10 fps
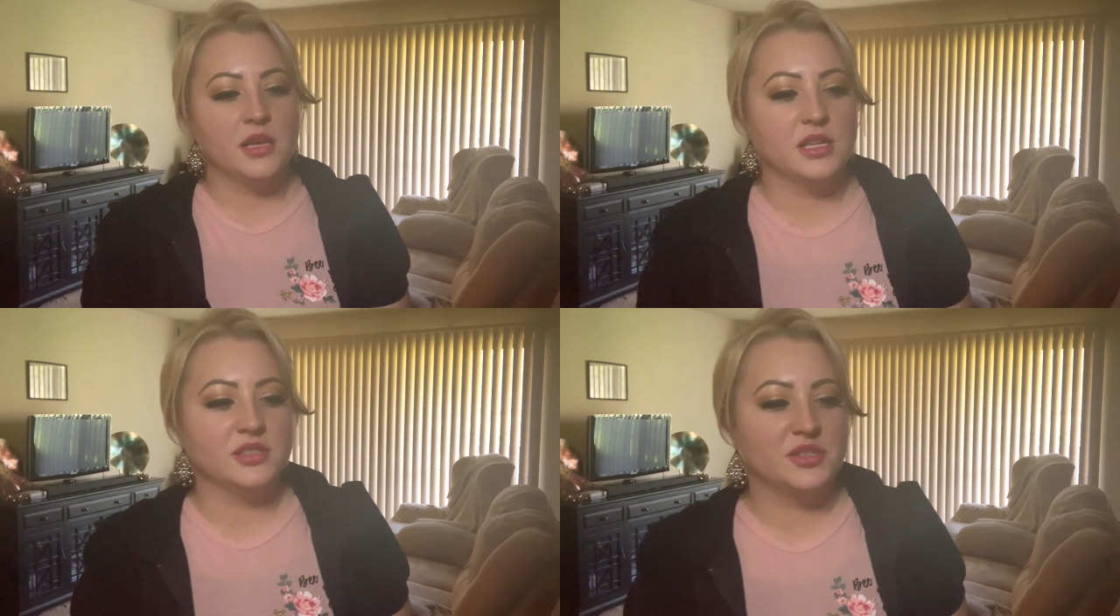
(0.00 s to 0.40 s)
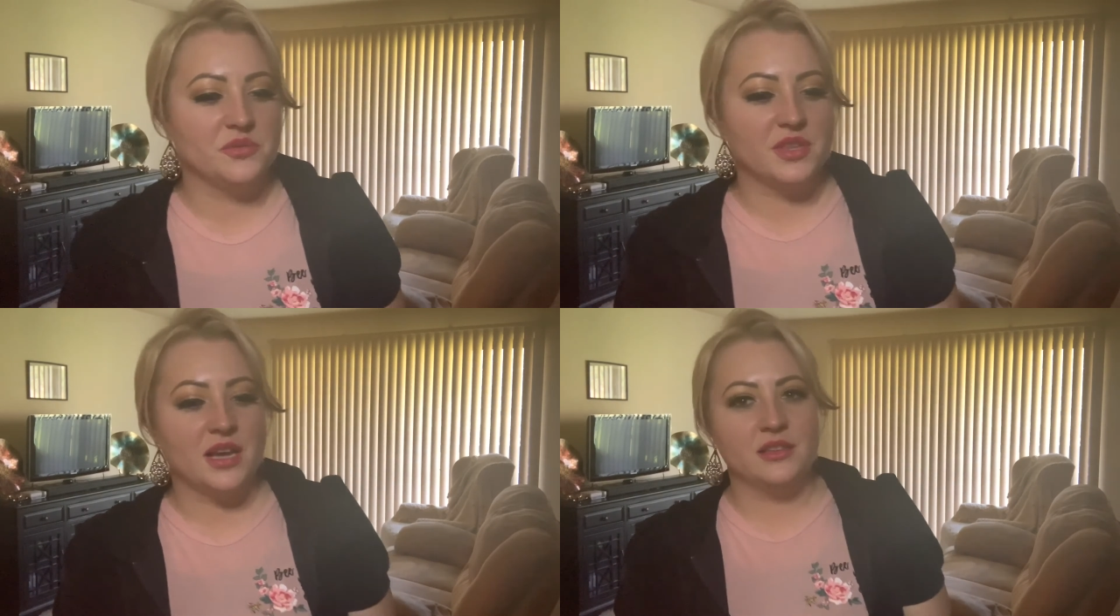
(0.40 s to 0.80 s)
And so
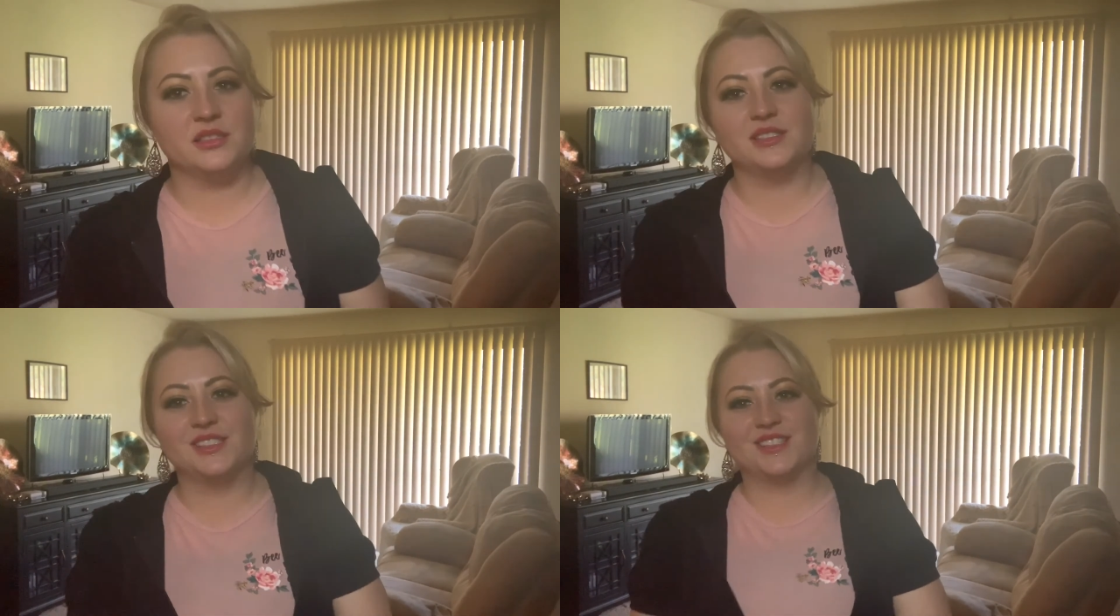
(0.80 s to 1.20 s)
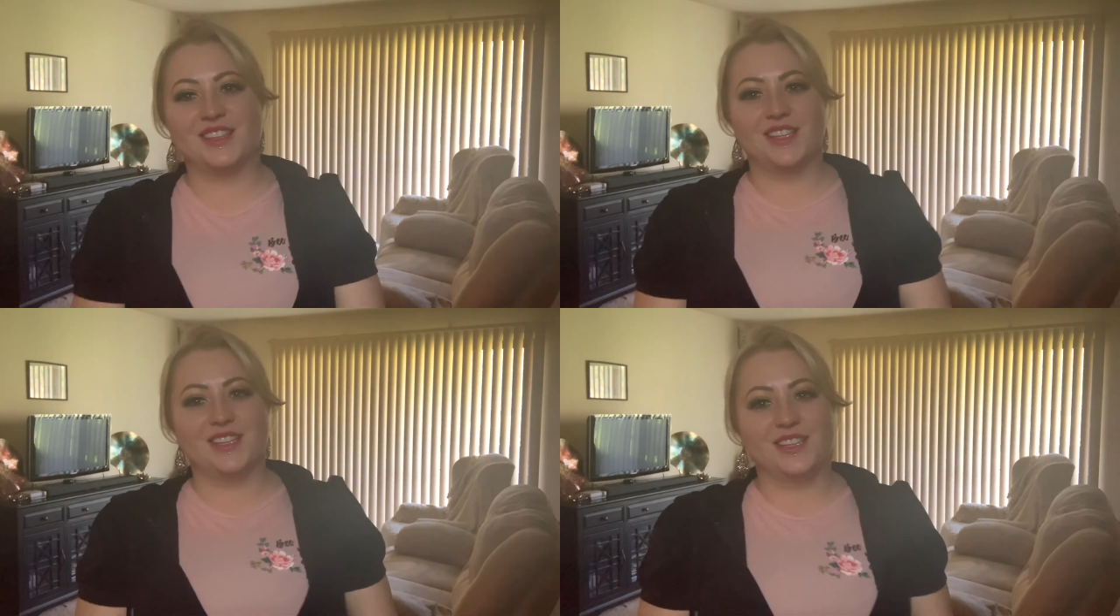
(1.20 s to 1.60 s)
that is
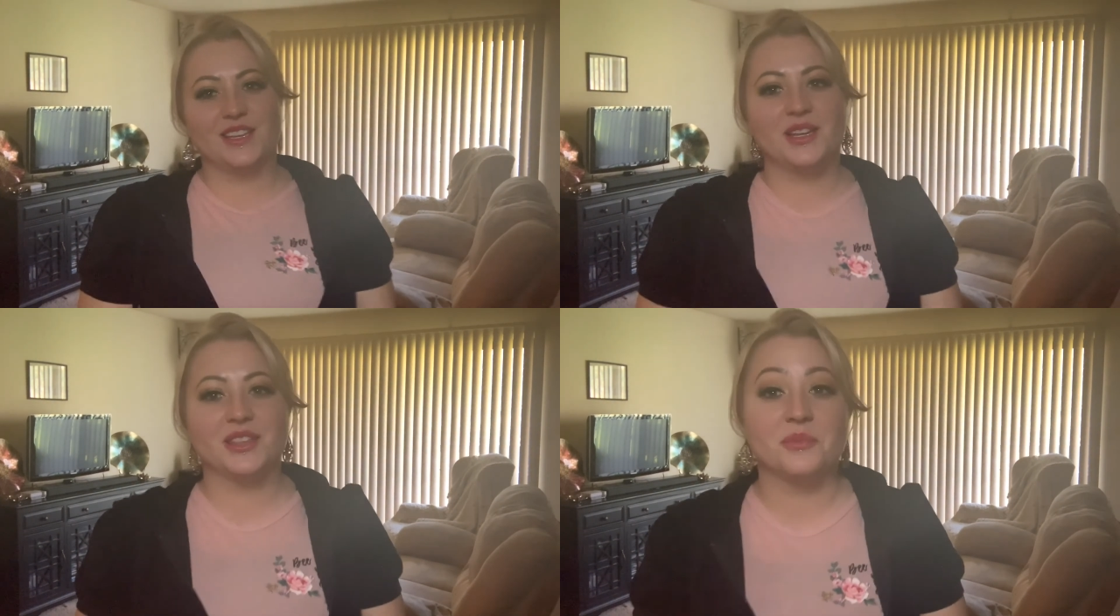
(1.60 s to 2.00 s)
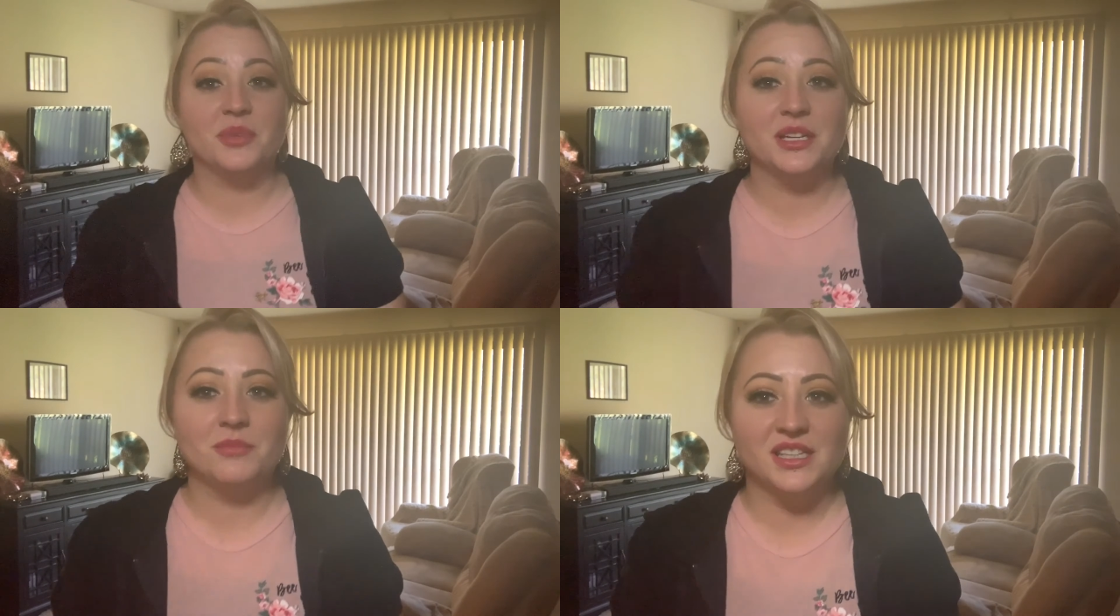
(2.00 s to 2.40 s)
the
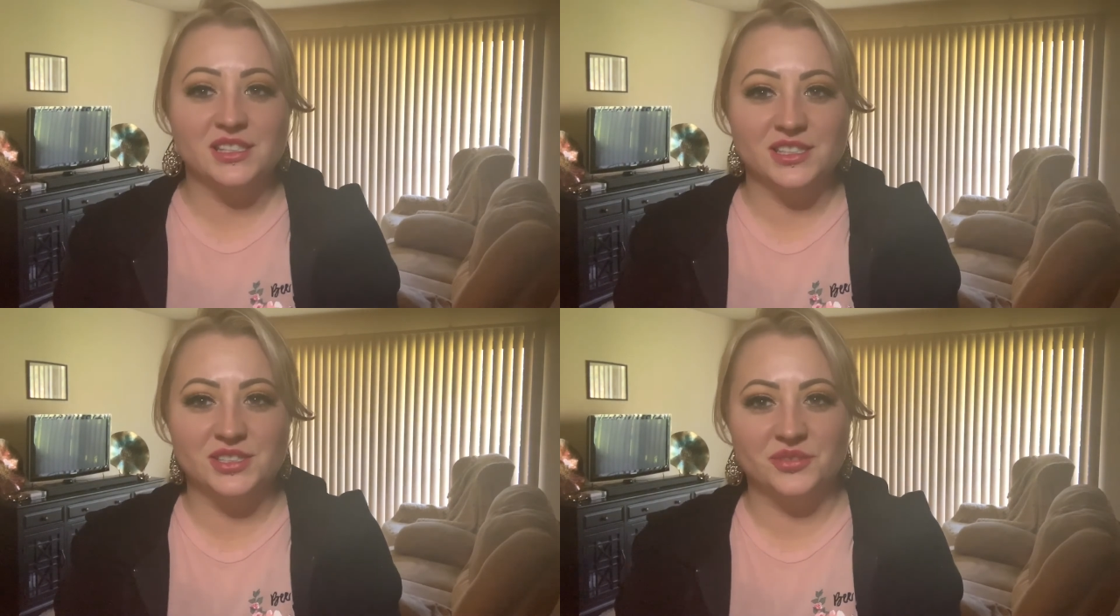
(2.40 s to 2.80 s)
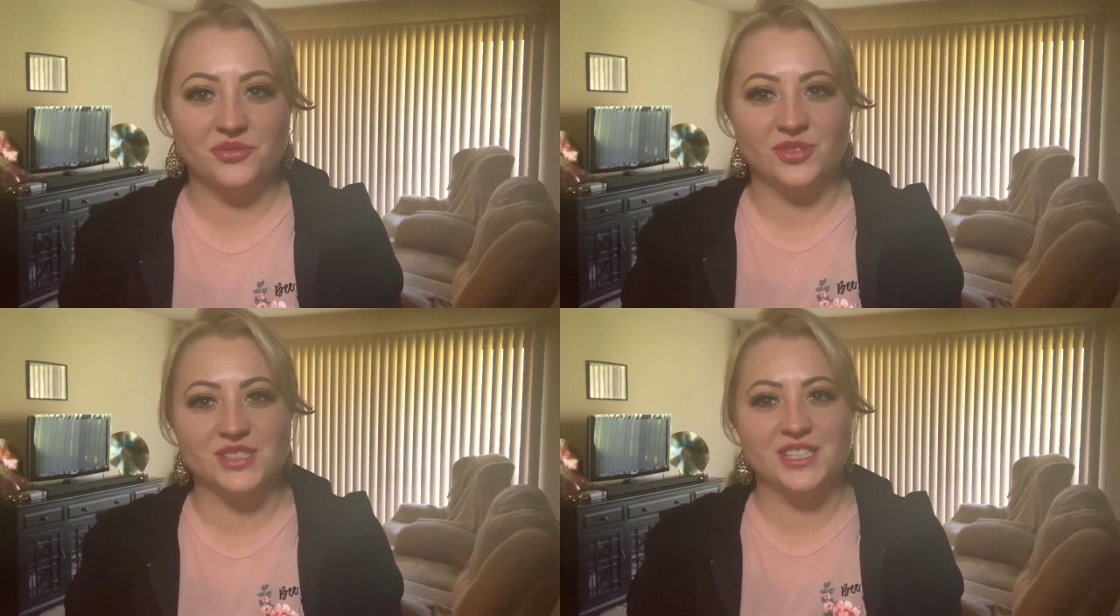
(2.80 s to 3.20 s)
big message
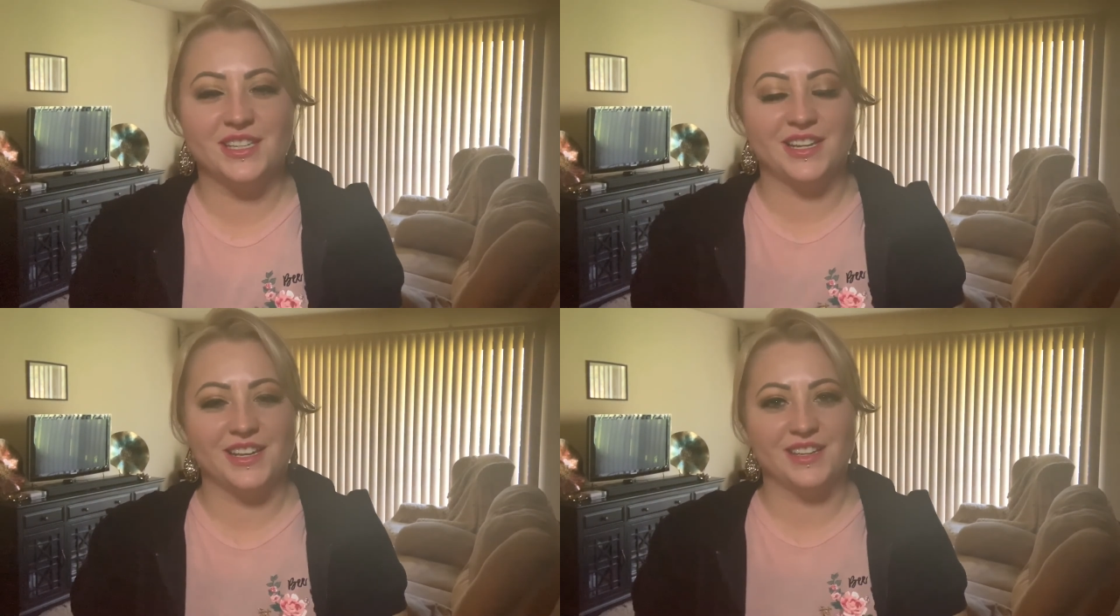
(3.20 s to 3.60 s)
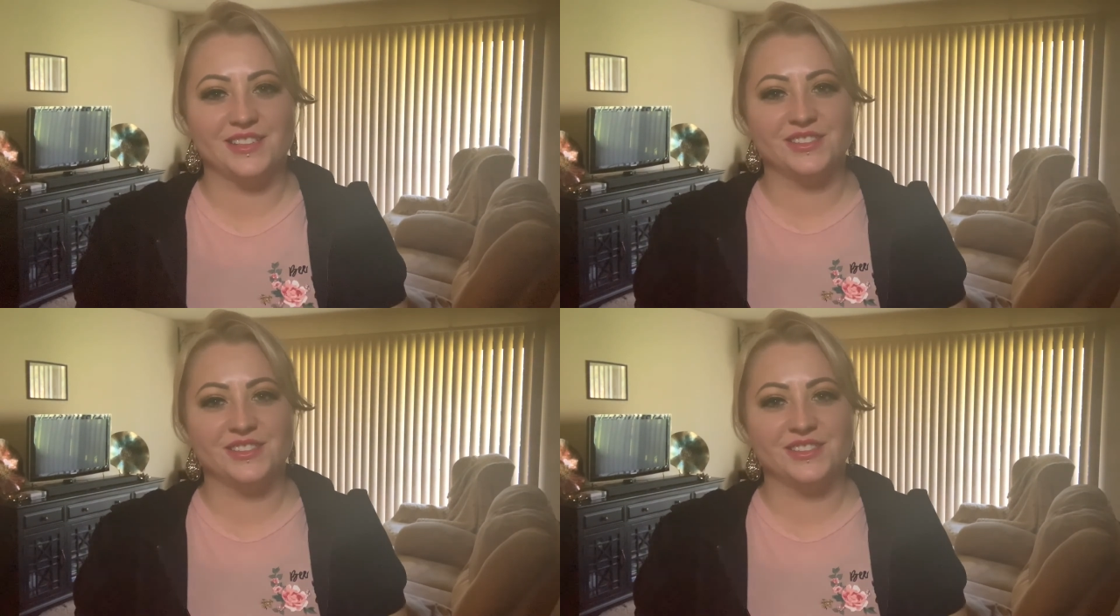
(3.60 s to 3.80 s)
for today.